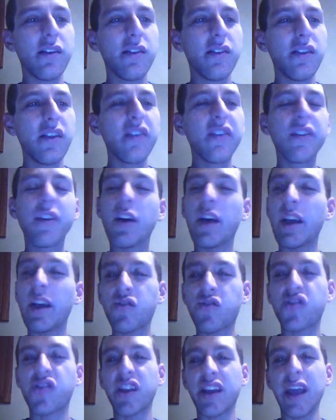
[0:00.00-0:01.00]
this is an
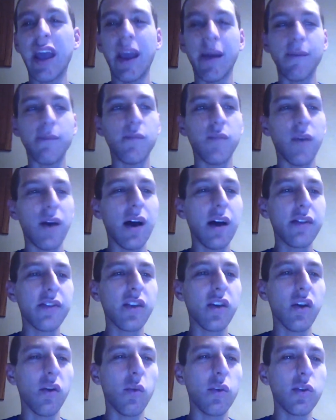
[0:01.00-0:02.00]
interesting game
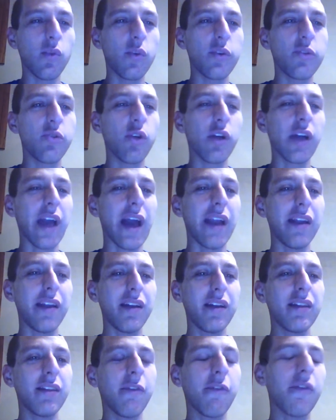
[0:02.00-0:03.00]
when you look at it,
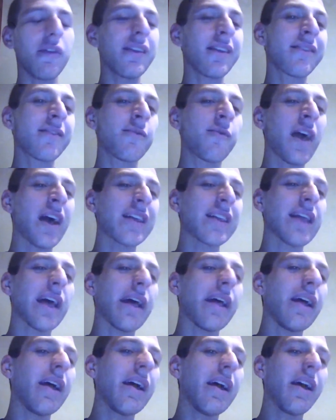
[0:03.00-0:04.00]
in the fact
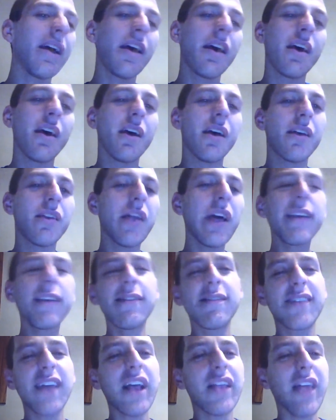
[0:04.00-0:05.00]
that, like you
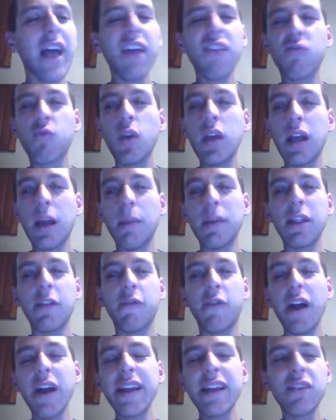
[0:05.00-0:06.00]
said last week, I mean, the
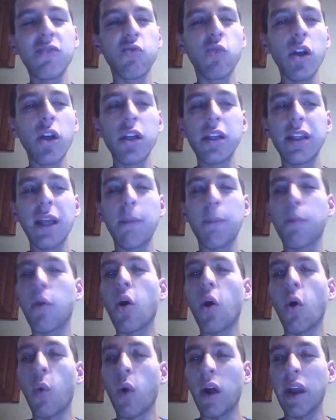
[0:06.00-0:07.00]
Vikings really did
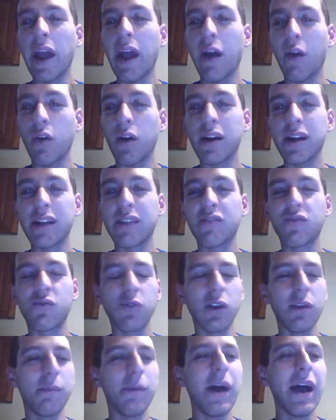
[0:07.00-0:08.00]
pull one out against
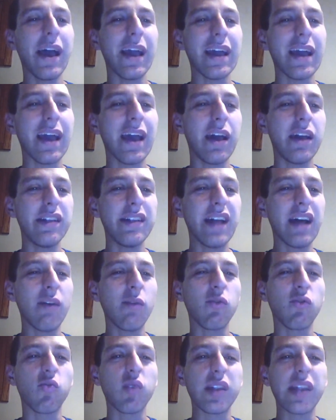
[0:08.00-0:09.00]
Green Bay, and that
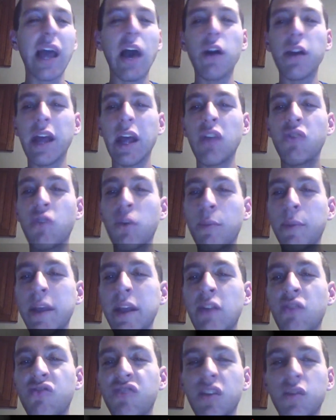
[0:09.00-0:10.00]
was without Adrian
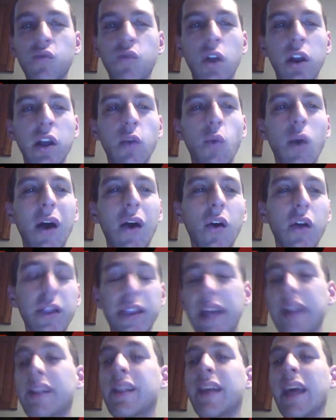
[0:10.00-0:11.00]
Peterson running well and
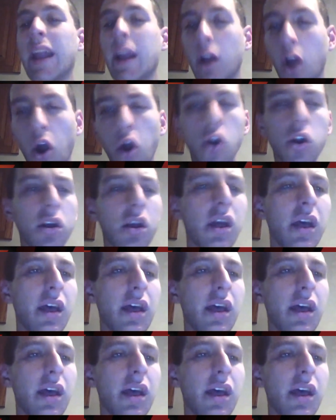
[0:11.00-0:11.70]
then getting hurt,